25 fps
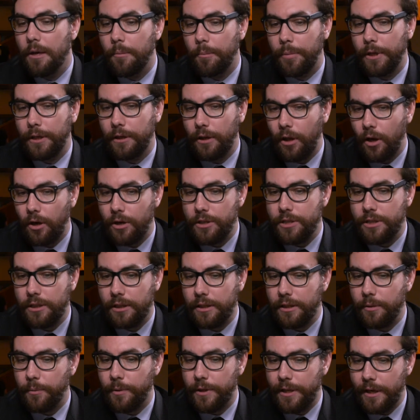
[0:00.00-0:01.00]
but
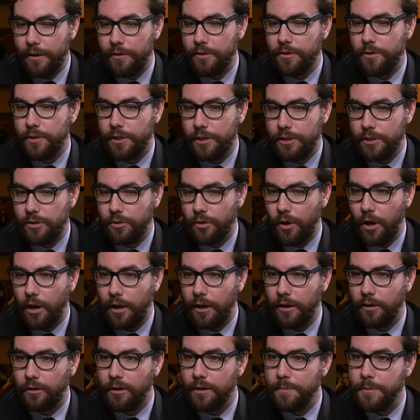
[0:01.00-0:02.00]
largely without using strong
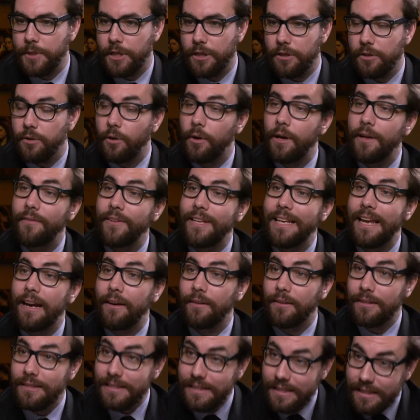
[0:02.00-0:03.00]
encryption, you don't have a
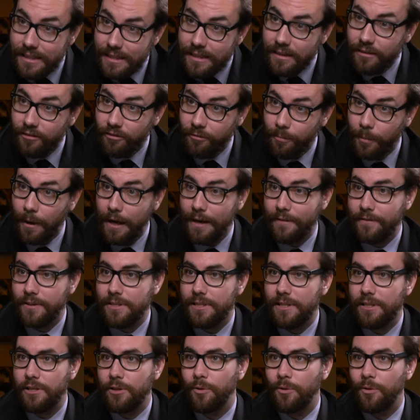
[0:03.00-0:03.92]
guarantee of privacy.